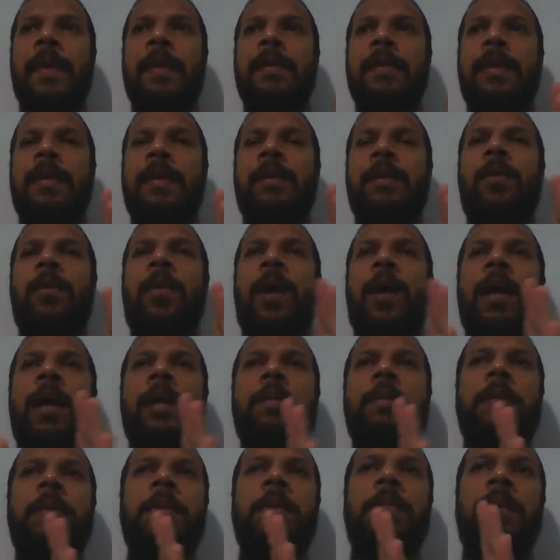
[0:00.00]
that
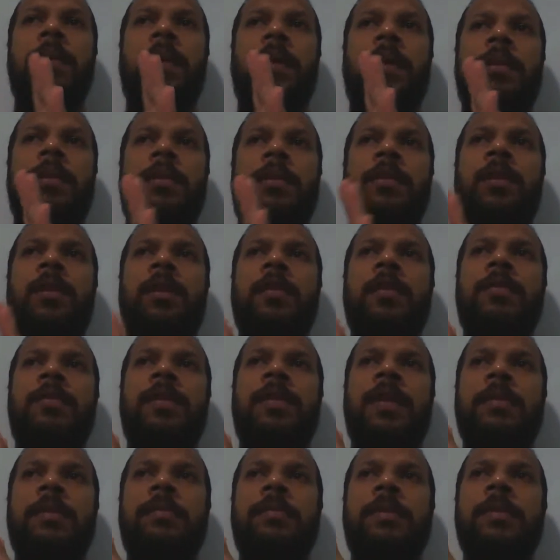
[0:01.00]
quiet people are not
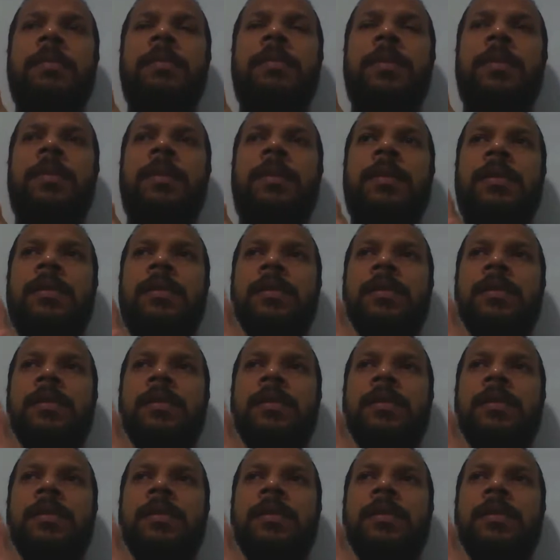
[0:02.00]
confident people.